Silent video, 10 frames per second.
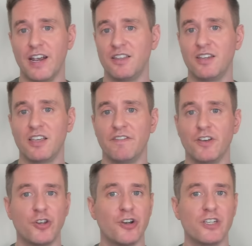and I think if you're
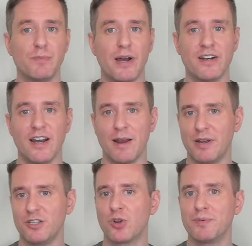curious about it and my
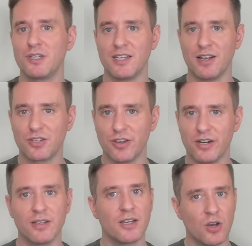description sounds
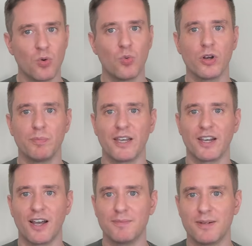good, worth picking up.